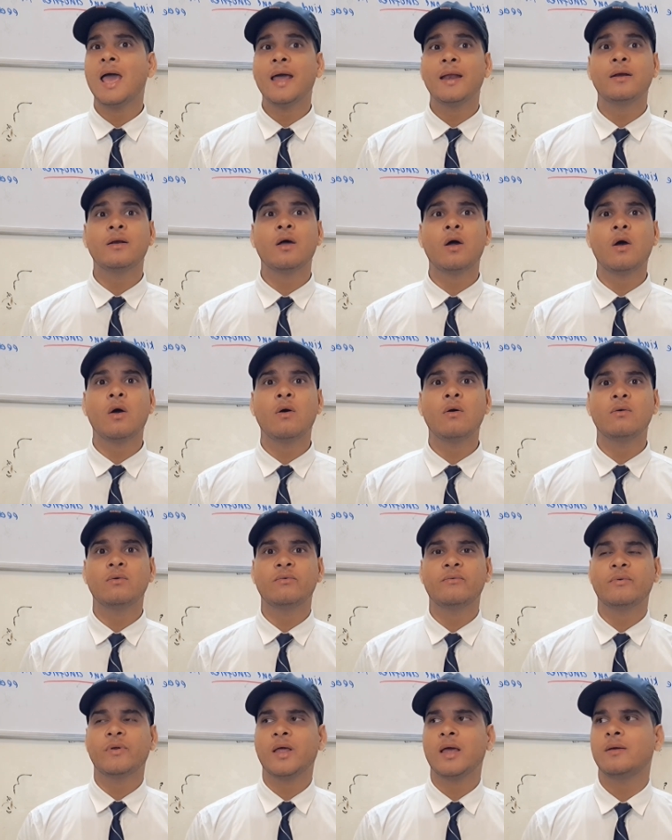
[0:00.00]
An
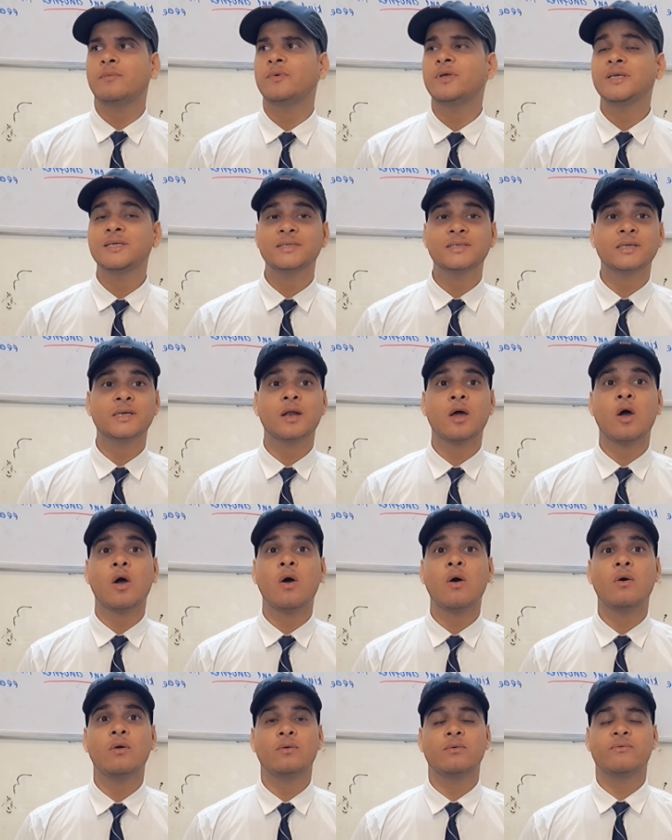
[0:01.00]
old flam. He is an
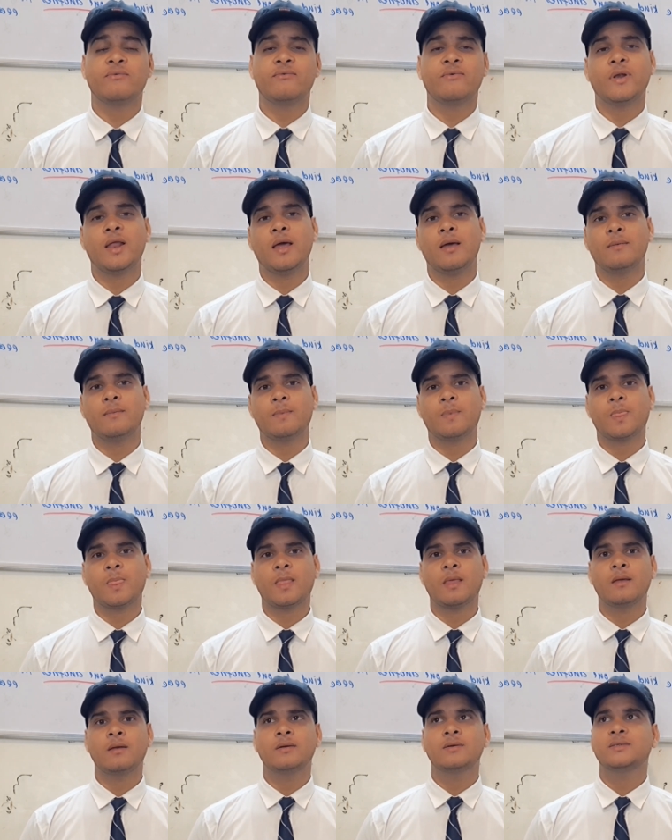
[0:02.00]
old flam.
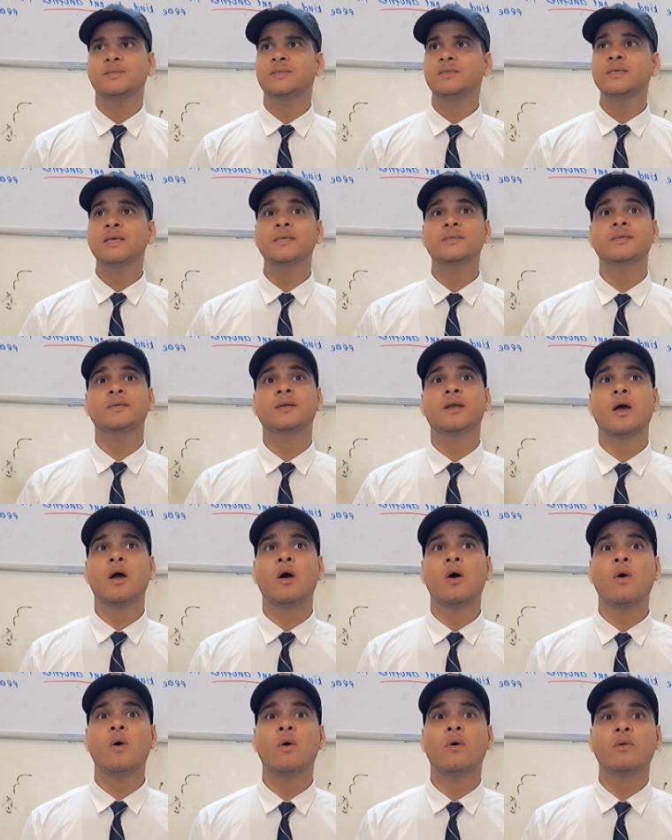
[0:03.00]
She is an
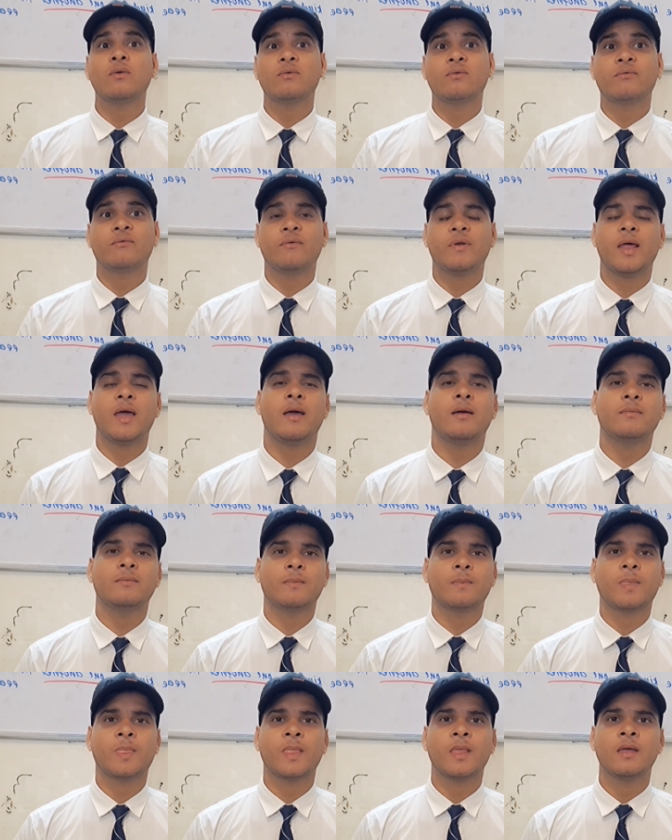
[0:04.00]
old
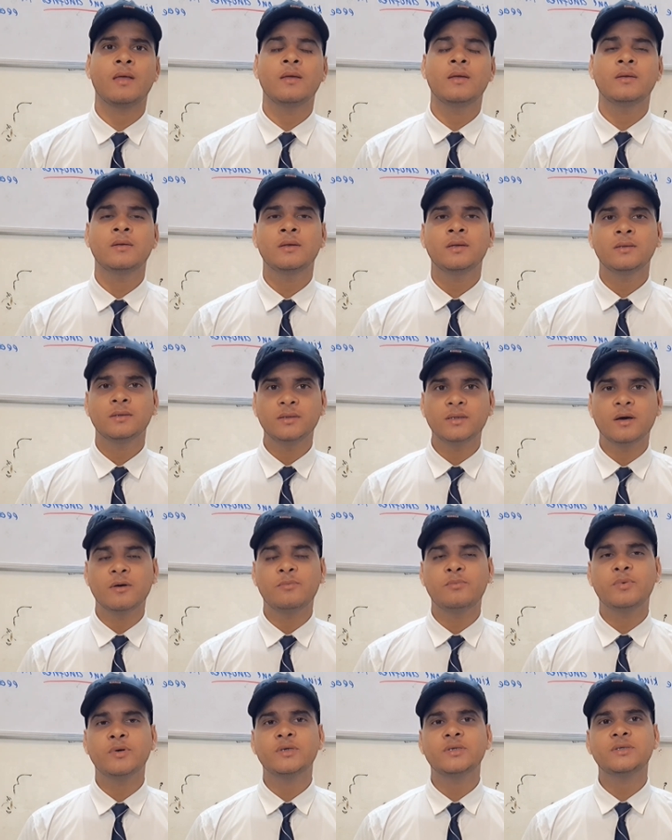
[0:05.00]
flam. The
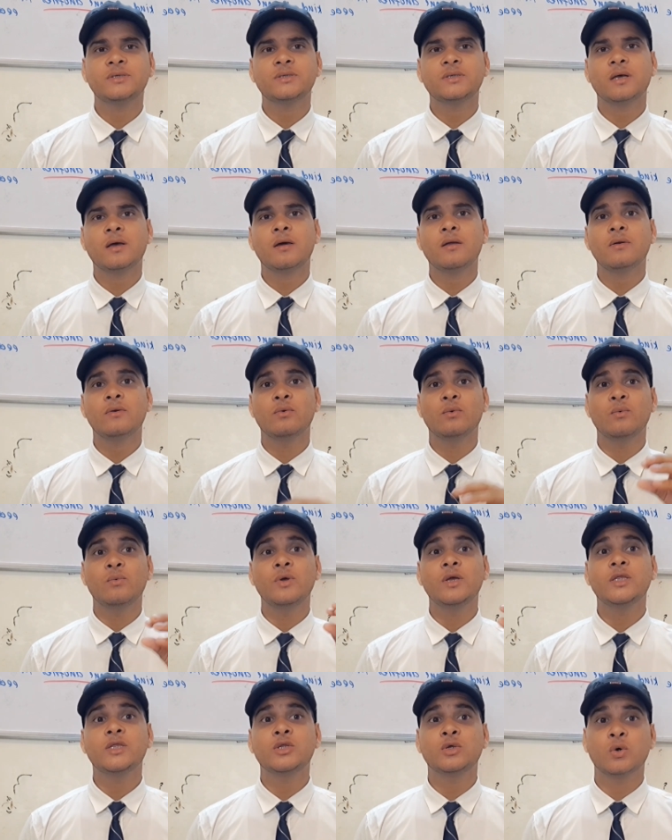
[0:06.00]
person
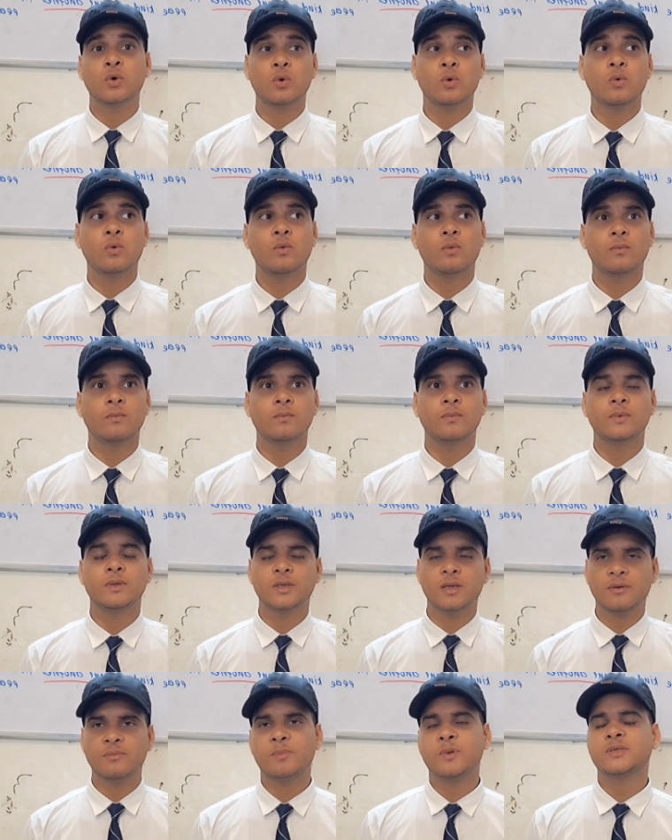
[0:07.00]
with whom,
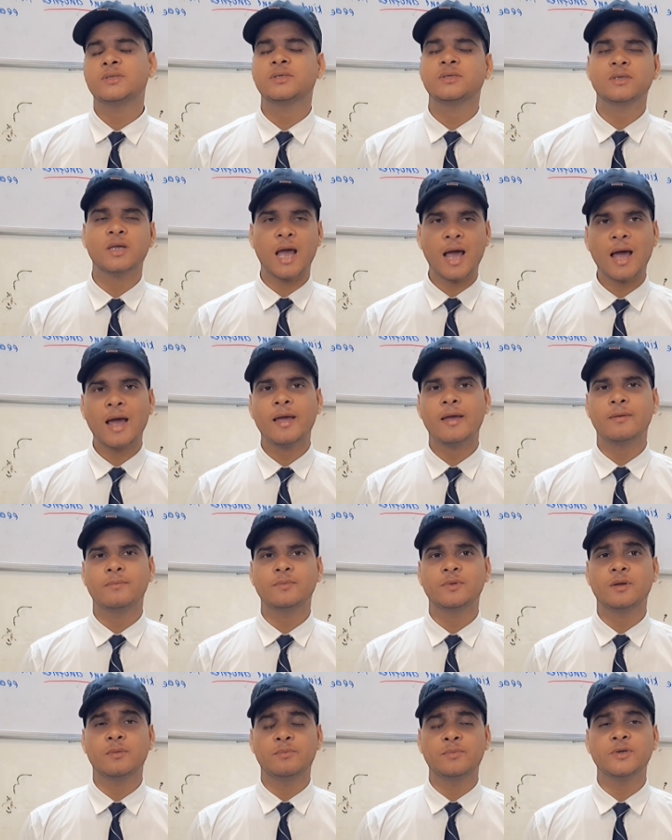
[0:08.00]
the person, I am
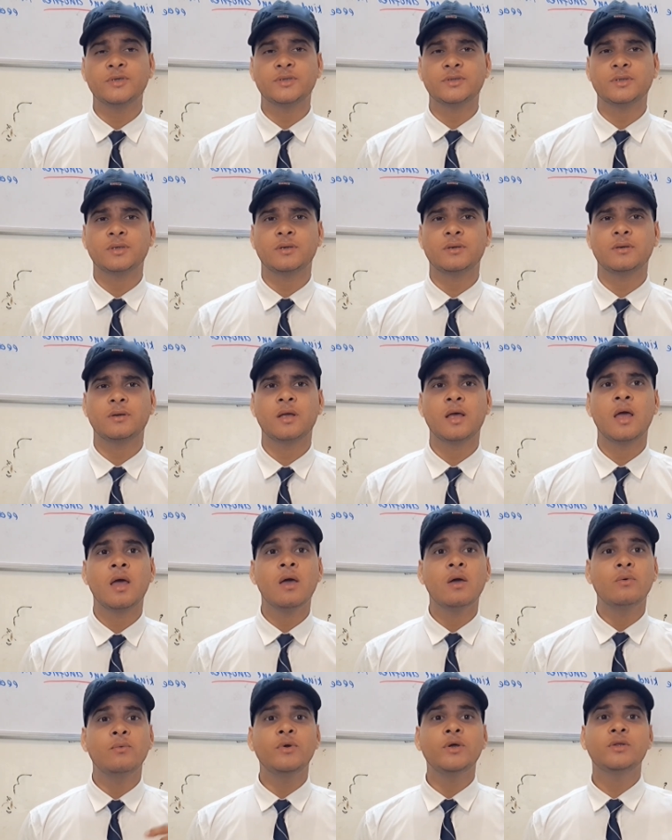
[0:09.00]
the person
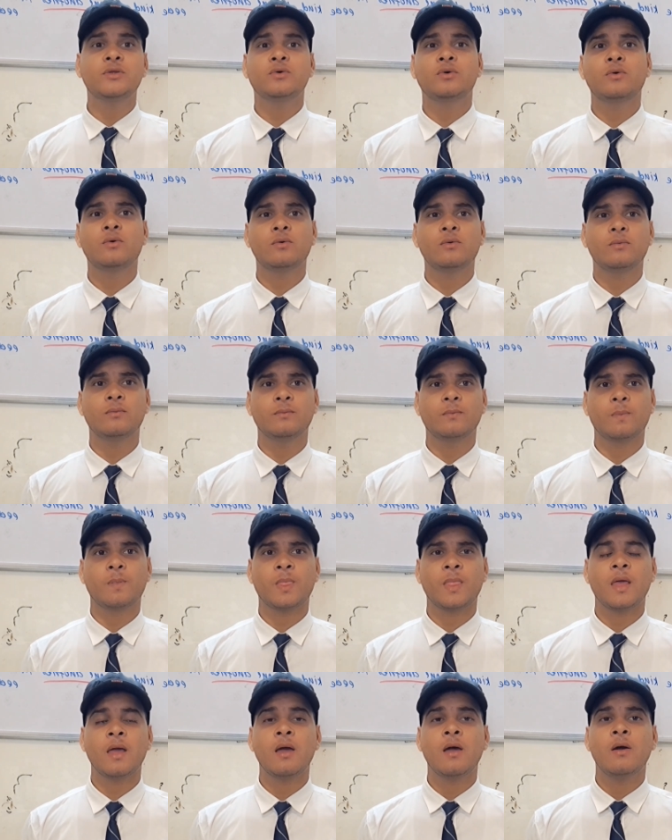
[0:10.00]
with
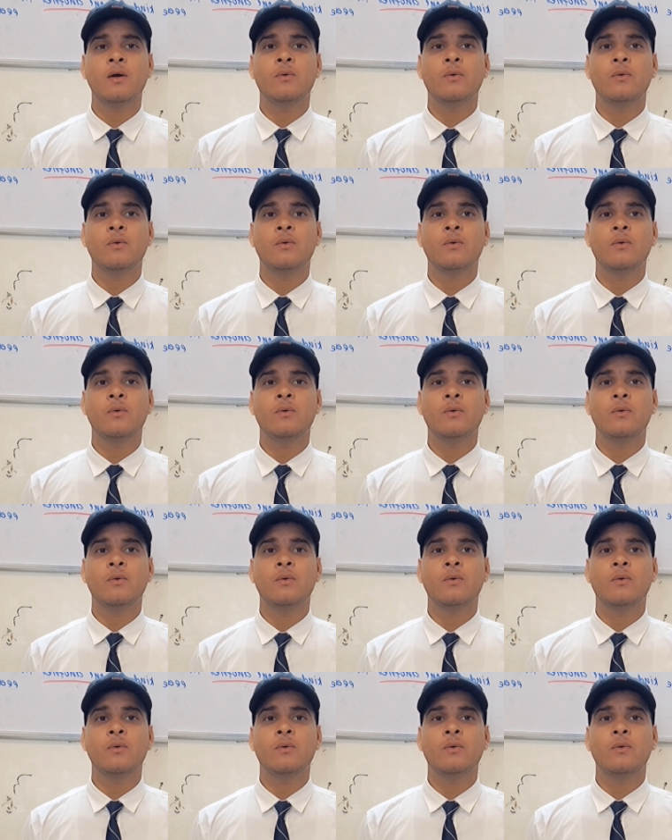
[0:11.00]
whom